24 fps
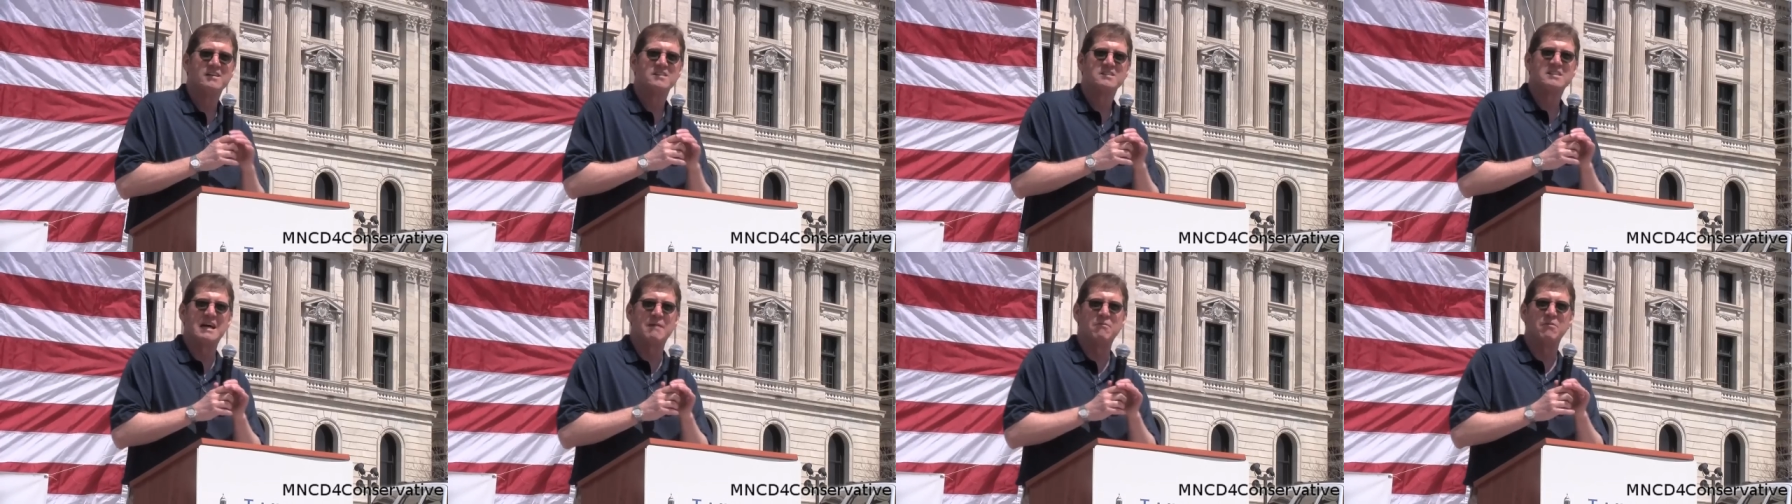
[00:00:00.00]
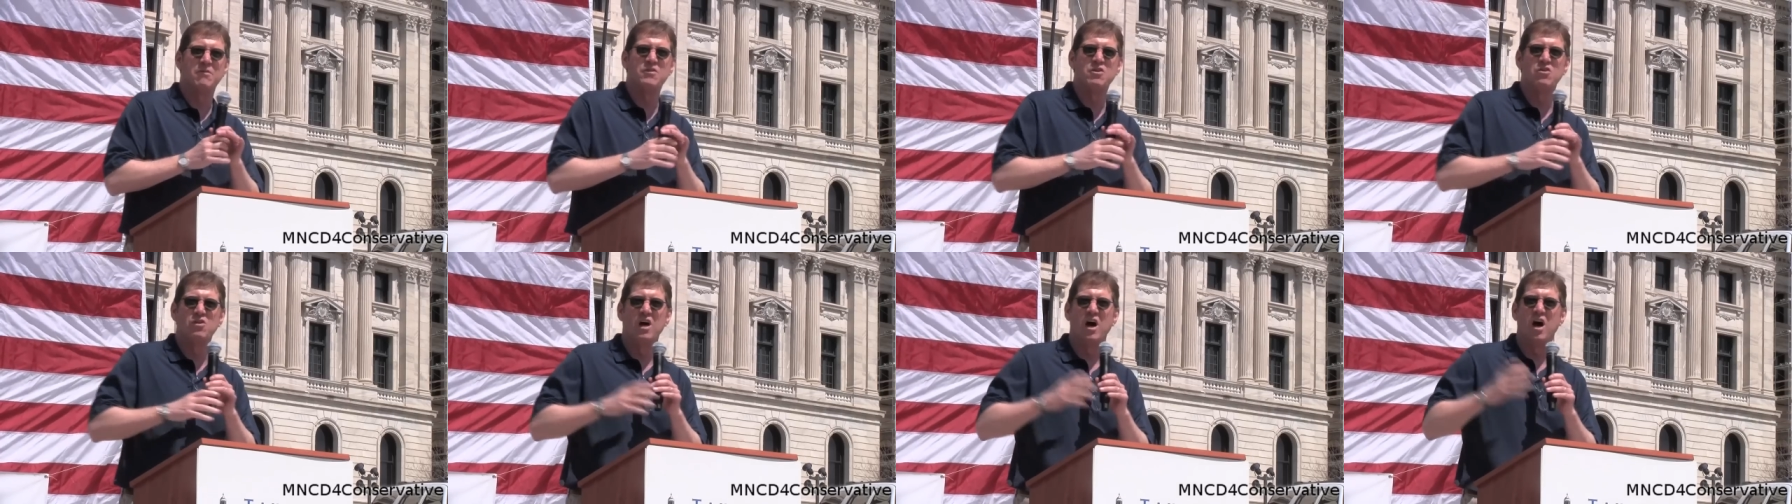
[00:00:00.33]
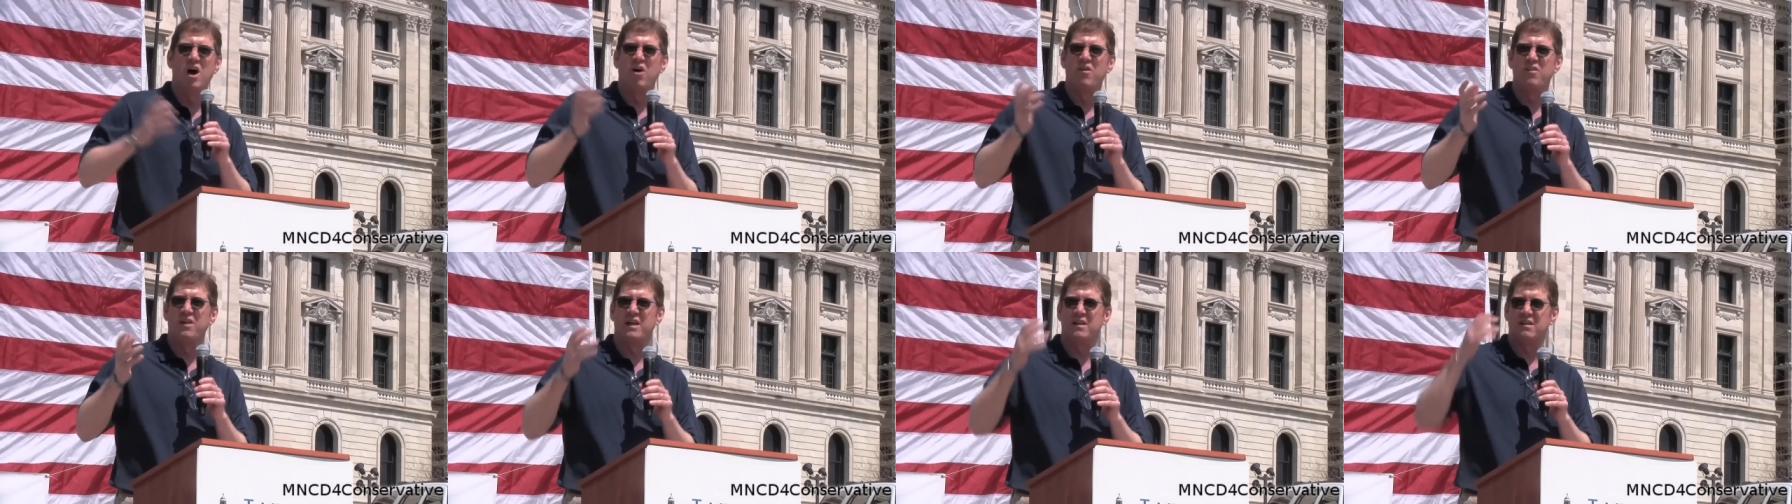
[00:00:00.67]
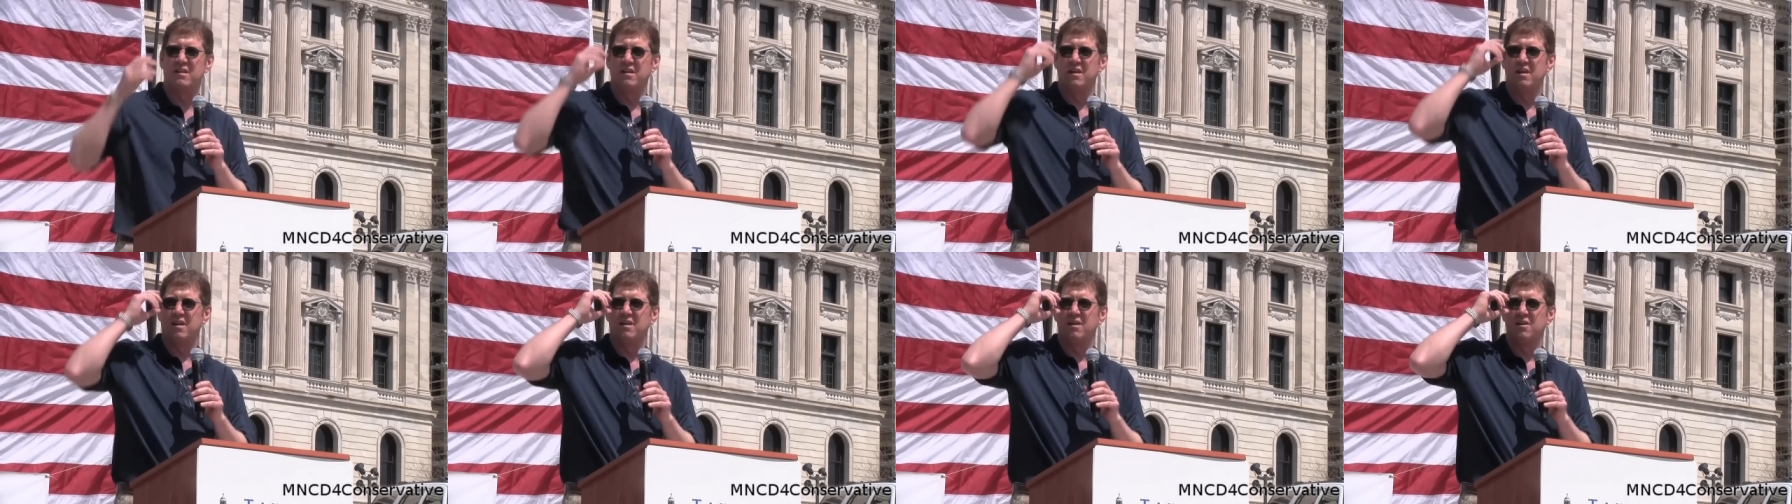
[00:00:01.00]
Some of you know that,
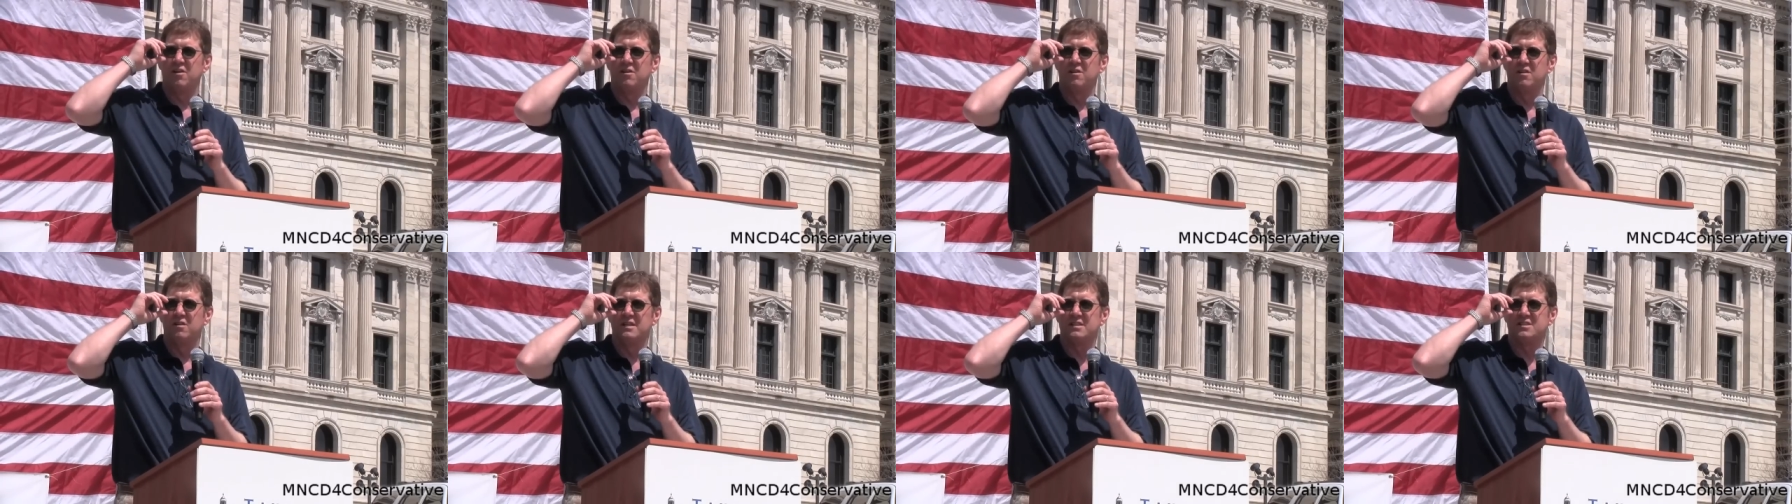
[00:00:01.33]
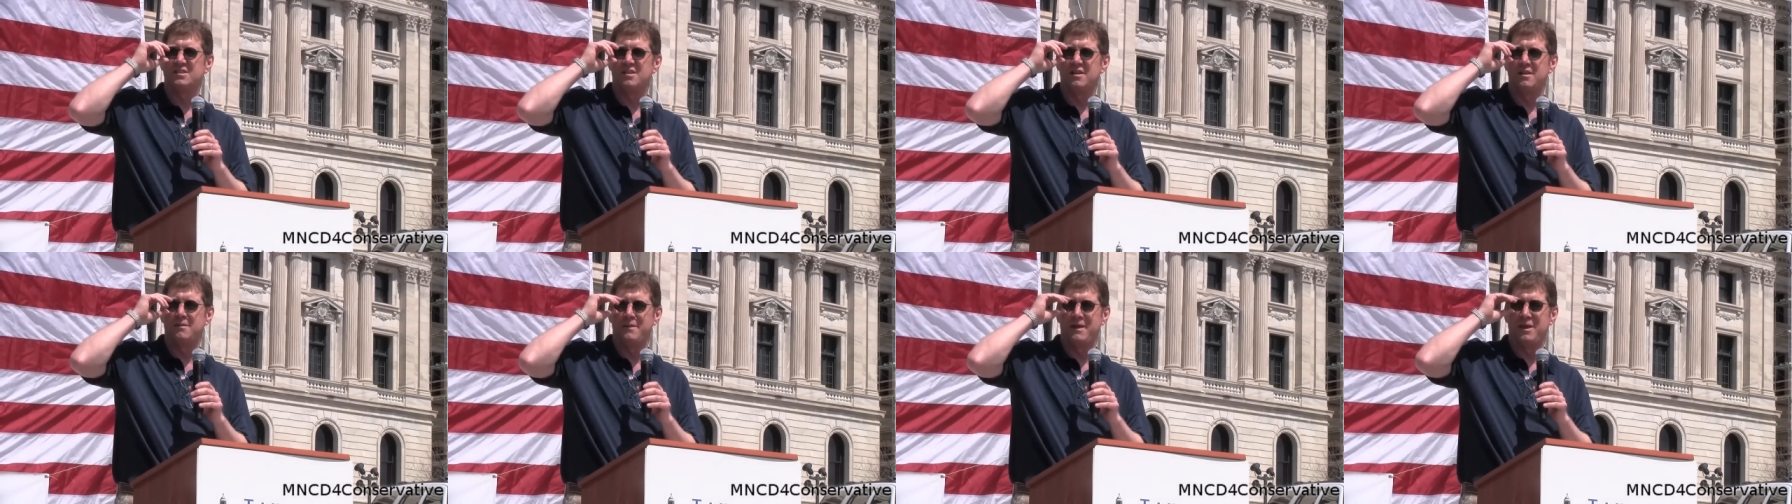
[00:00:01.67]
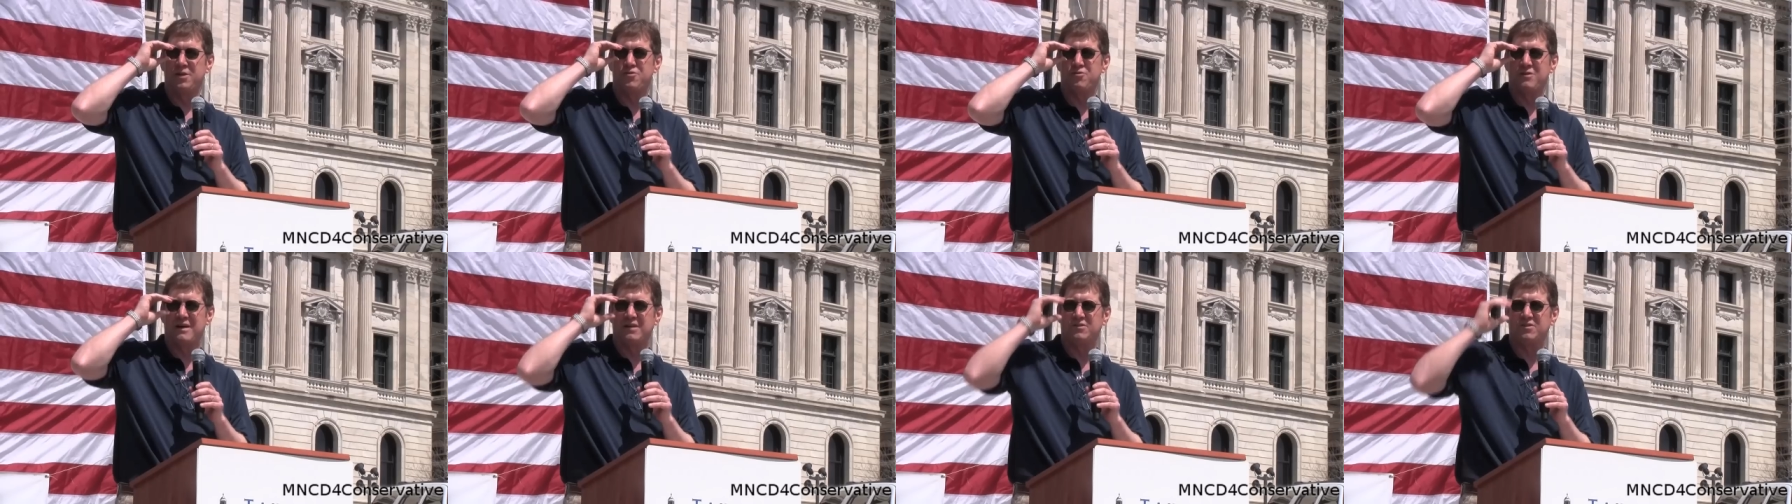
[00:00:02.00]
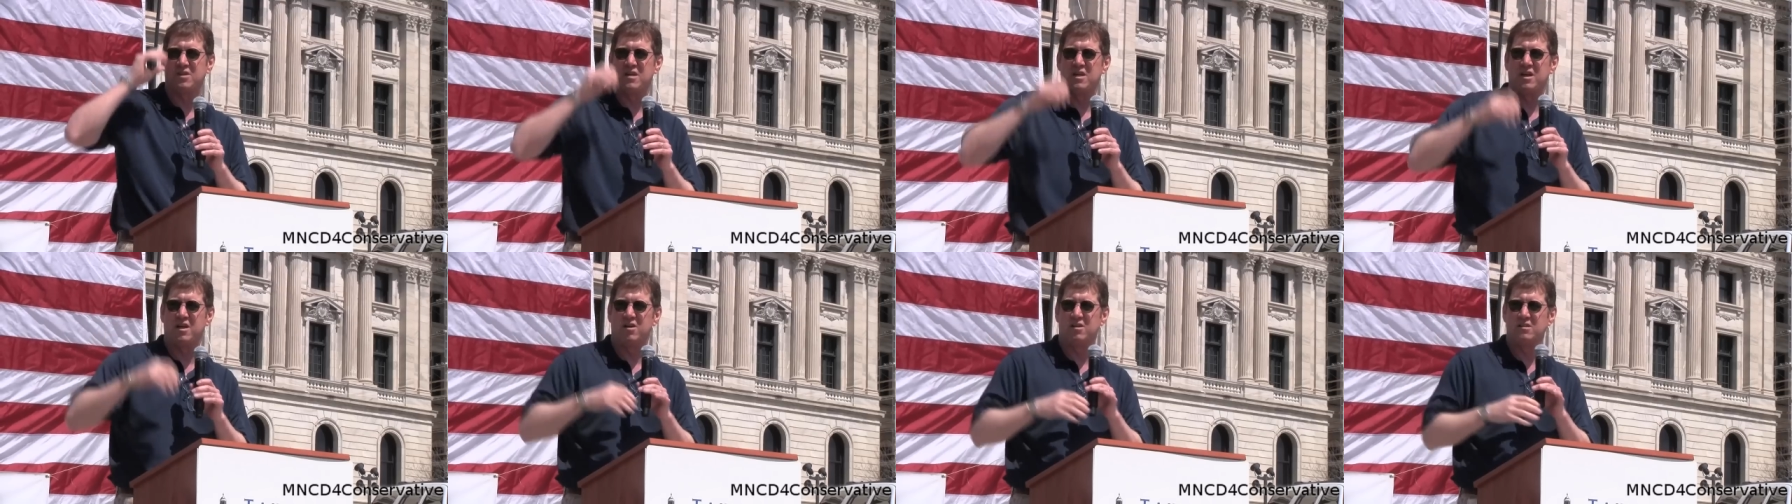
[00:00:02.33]
uh, you know, listening to me throughout
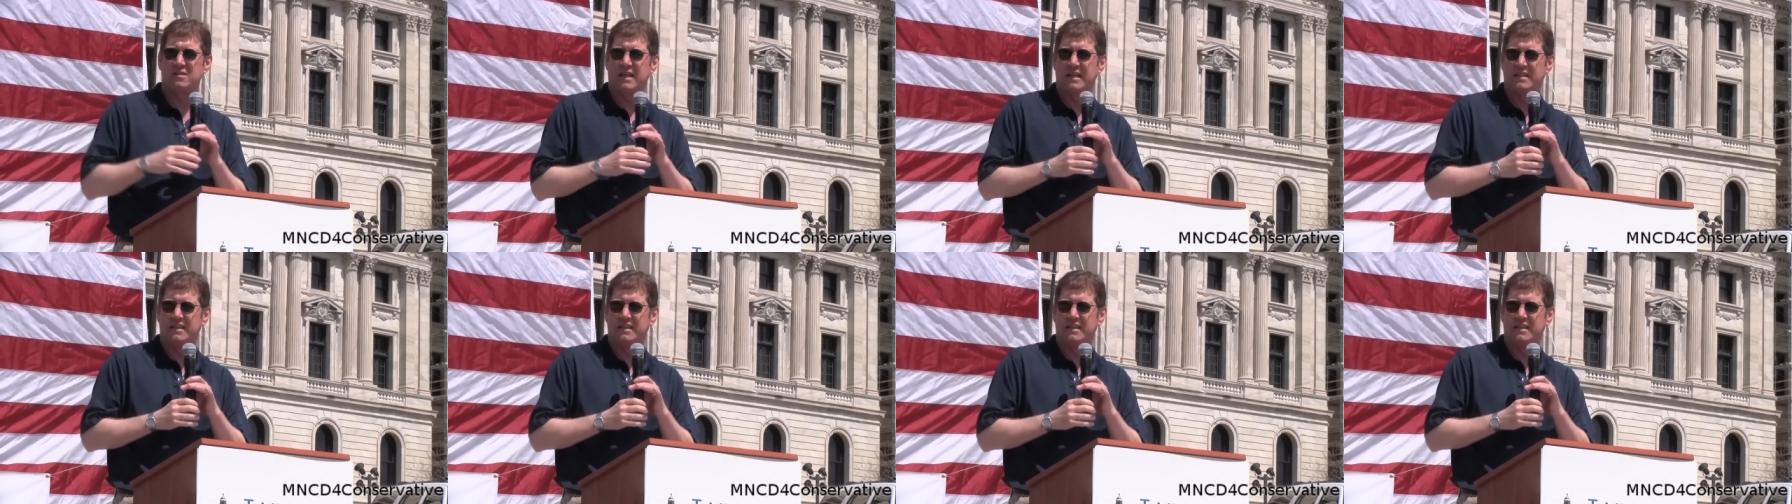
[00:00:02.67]
the years,